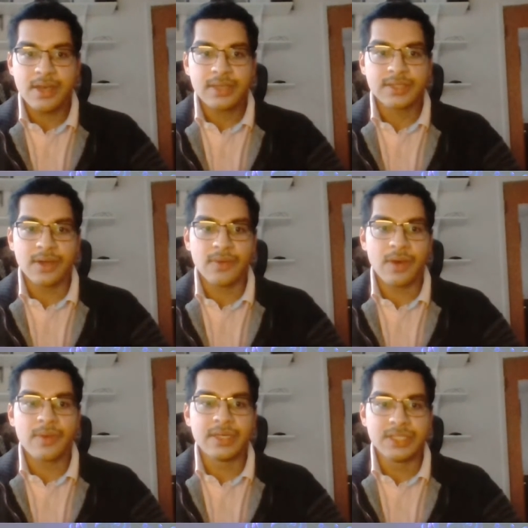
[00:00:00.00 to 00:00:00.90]
So what
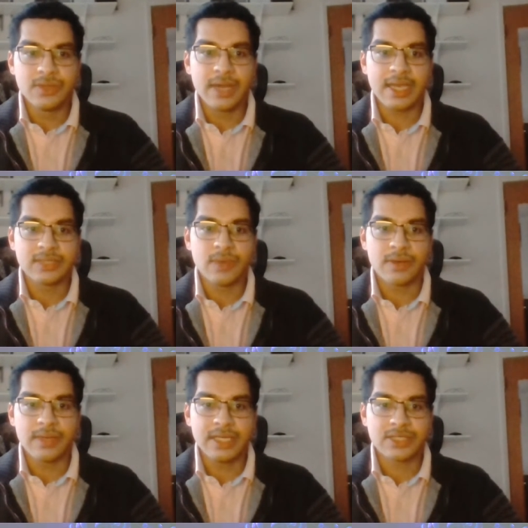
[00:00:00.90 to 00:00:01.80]
we're doing is
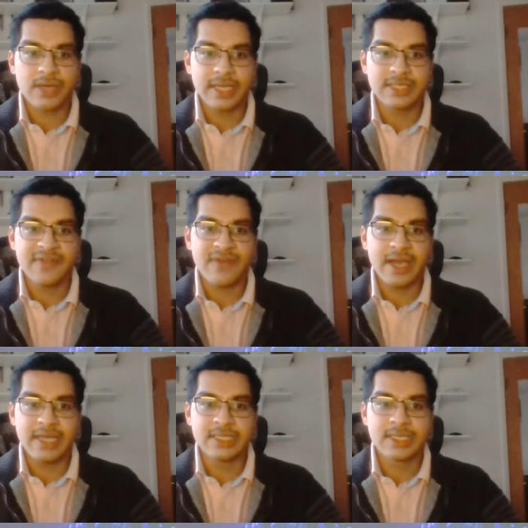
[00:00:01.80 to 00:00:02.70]
we're really trying to
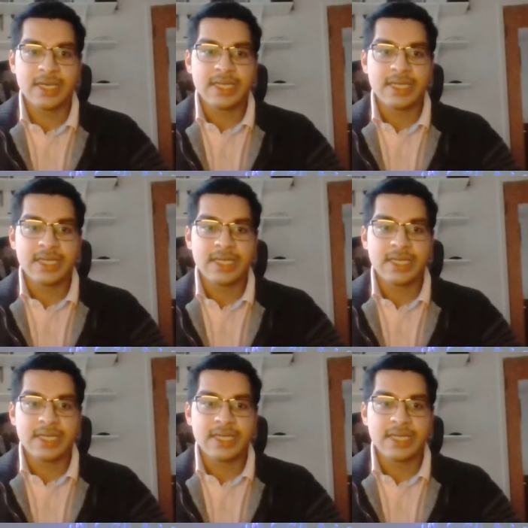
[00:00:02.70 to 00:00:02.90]
find